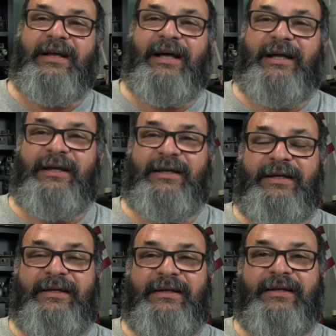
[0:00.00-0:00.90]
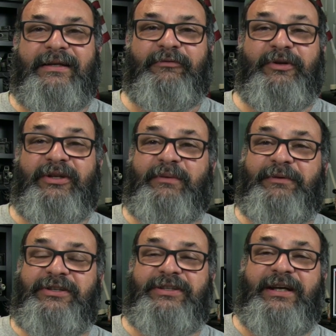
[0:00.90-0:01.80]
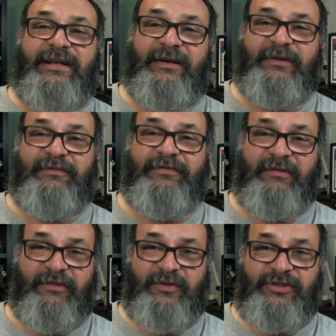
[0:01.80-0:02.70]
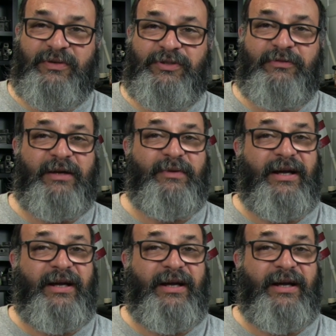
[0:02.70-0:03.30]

I really appreciate every friend, viewer, subscriber,